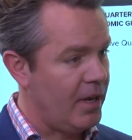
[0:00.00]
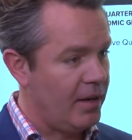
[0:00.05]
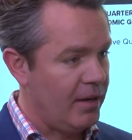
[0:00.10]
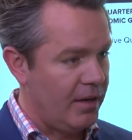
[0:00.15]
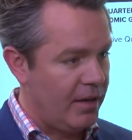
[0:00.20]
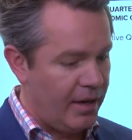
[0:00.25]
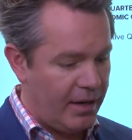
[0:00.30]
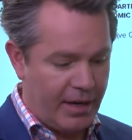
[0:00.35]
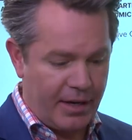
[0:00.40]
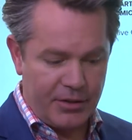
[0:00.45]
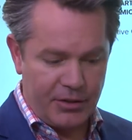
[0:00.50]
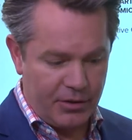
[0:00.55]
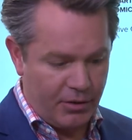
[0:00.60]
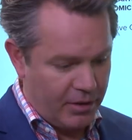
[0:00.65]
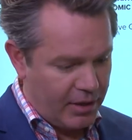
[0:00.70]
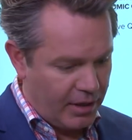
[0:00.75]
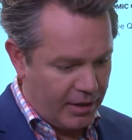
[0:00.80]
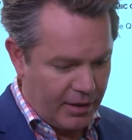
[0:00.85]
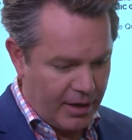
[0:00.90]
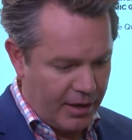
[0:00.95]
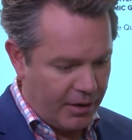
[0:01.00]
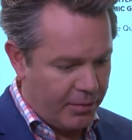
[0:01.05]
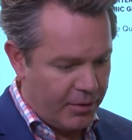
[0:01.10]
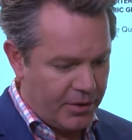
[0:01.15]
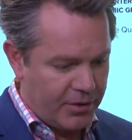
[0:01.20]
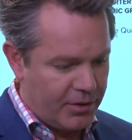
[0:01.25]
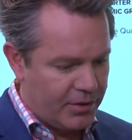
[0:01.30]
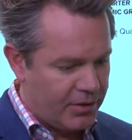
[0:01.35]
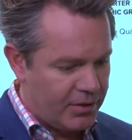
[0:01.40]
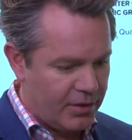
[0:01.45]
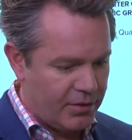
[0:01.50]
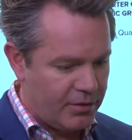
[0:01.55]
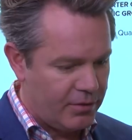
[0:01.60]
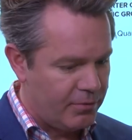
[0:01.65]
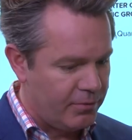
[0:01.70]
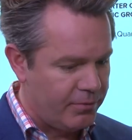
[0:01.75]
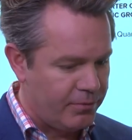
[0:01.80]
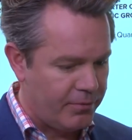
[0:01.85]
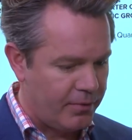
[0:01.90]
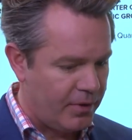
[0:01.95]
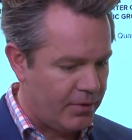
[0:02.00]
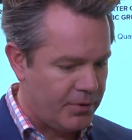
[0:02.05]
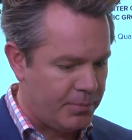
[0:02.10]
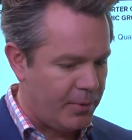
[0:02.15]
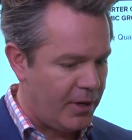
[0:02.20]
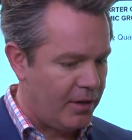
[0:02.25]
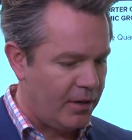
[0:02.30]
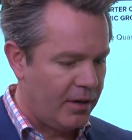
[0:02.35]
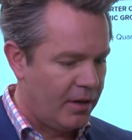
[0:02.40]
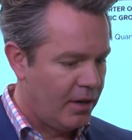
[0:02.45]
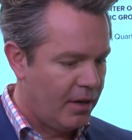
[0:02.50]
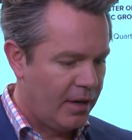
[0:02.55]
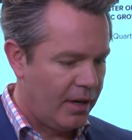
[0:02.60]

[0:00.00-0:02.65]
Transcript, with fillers: and, and actually you get a lot of questions because you've spent